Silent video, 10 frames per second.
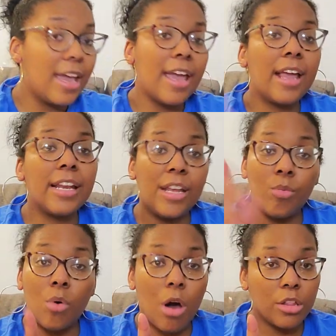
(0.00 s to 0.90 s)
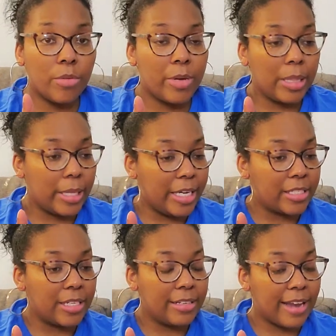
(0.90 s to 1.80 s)
and it will also be
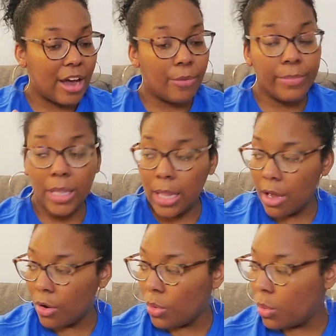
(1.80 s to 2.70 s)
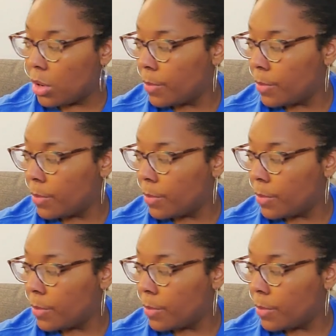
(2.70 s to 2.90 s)
linked down below